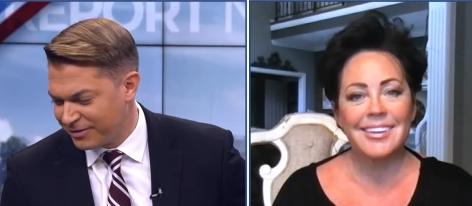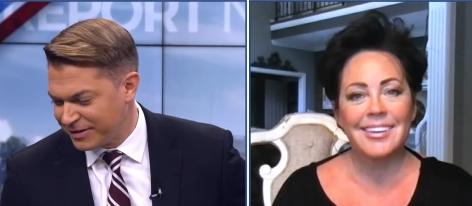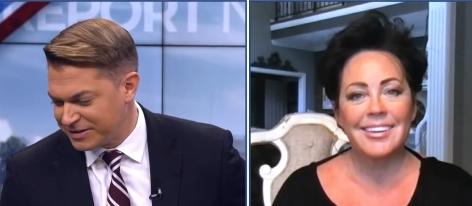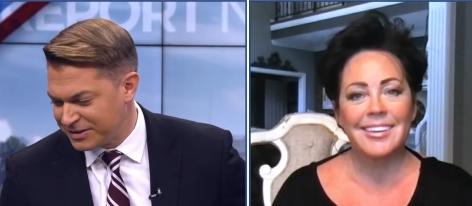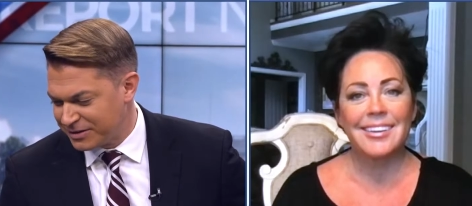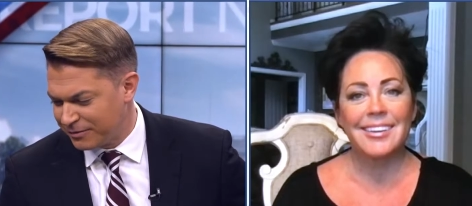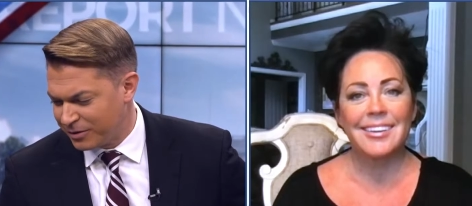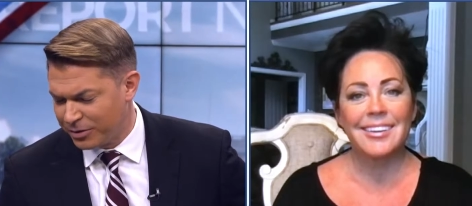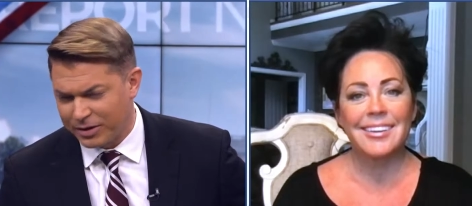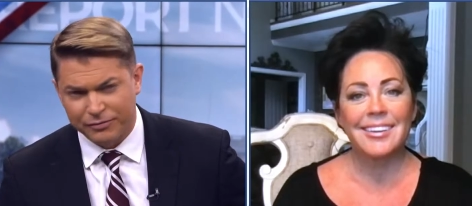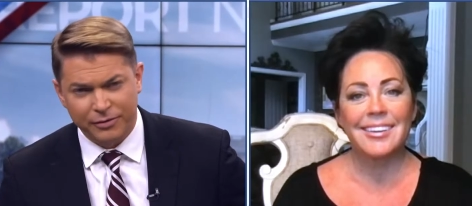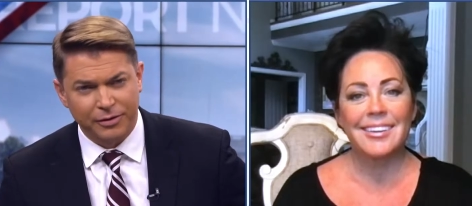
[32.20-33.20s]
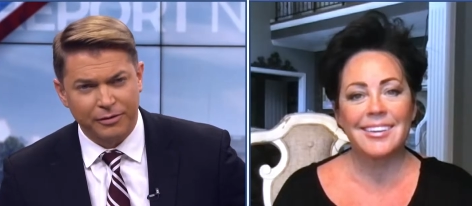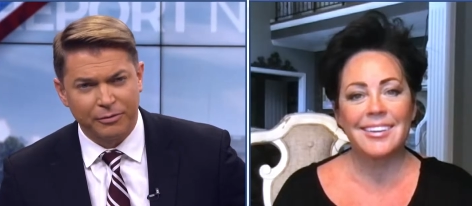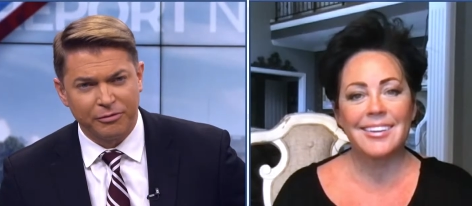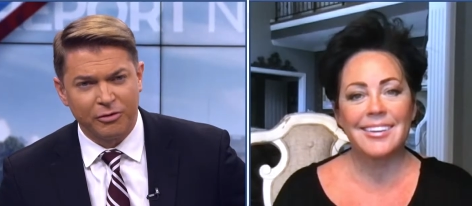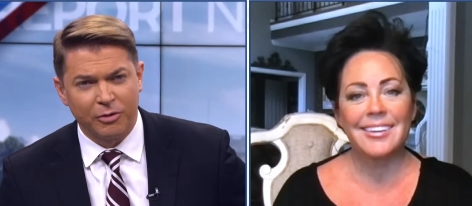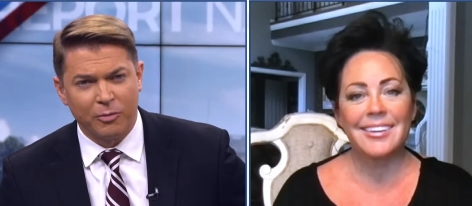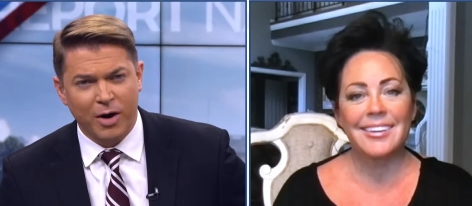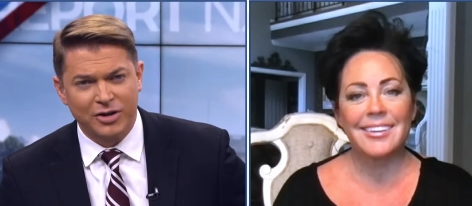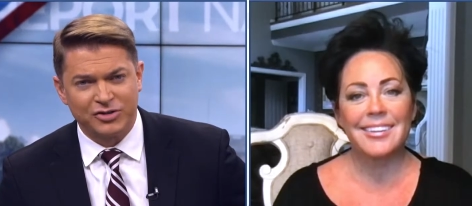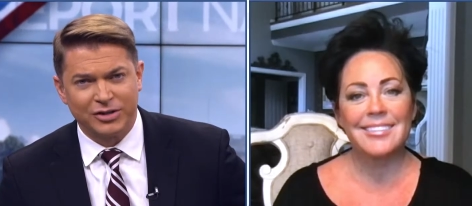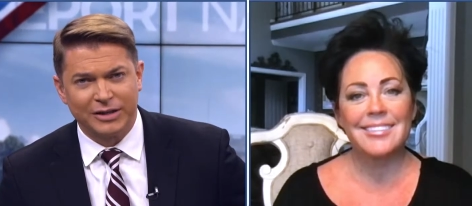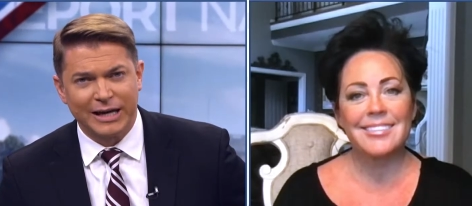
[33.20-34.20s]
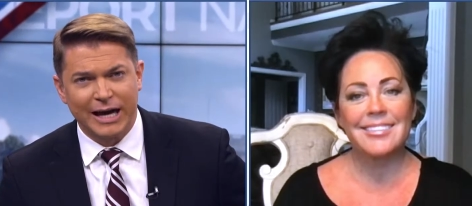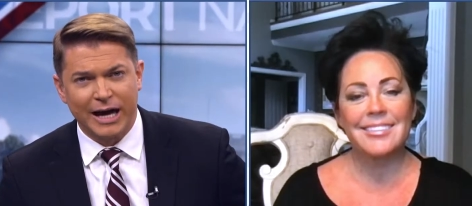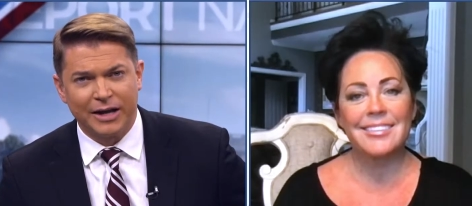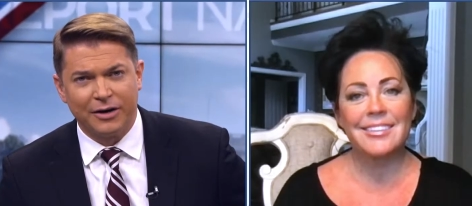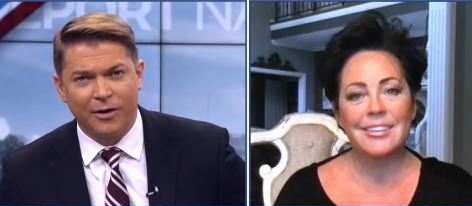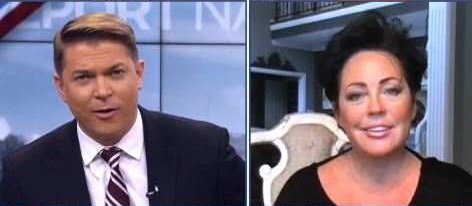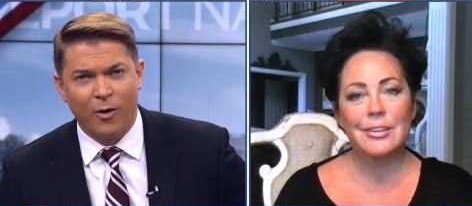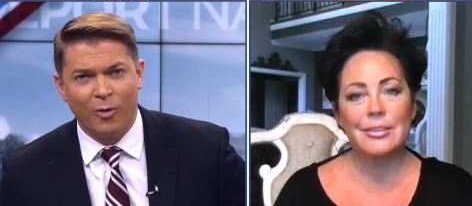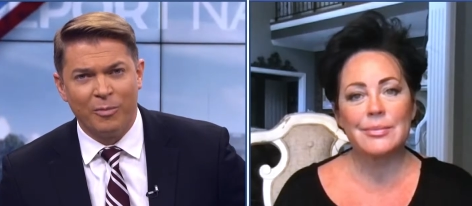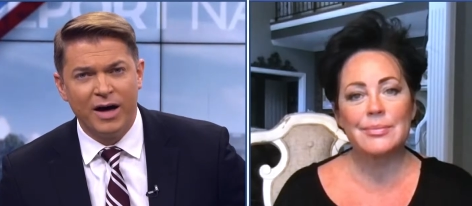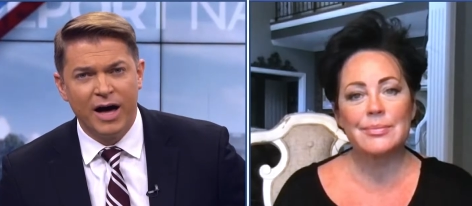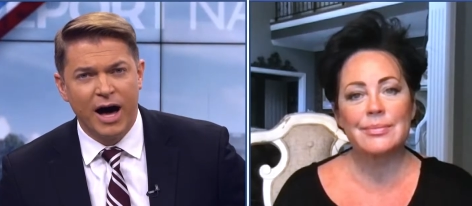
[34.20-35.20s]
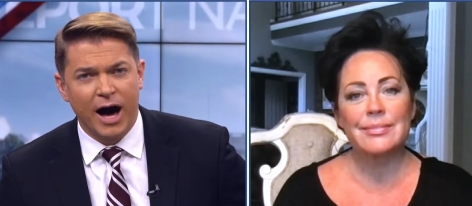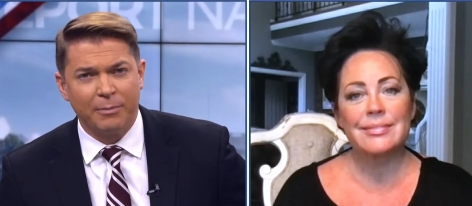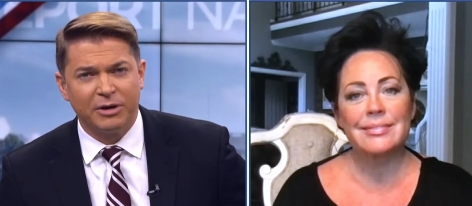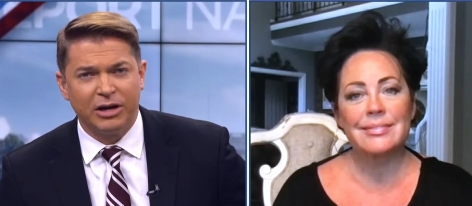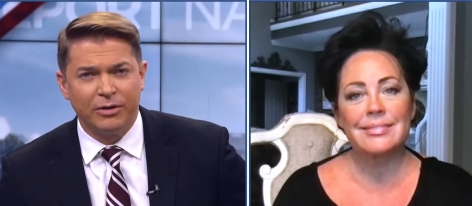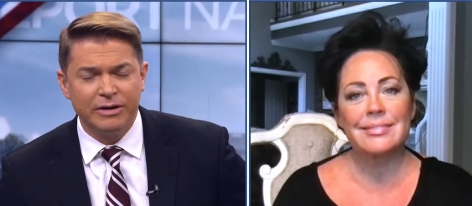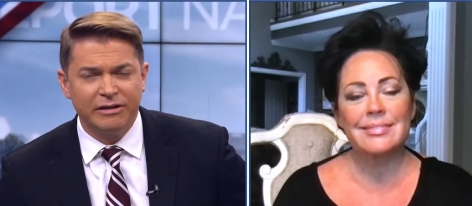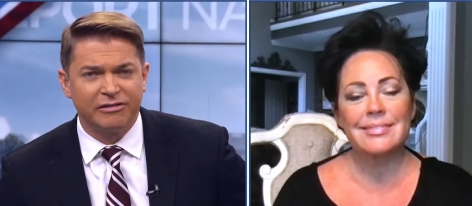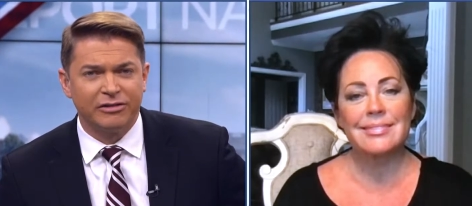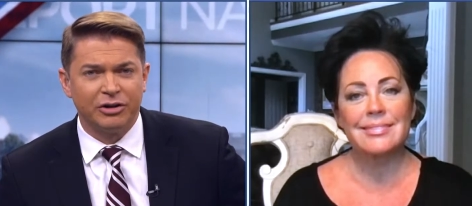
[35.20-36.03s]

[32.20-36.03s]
Speaker 1: in this interview and for those watching at home. I'm curious to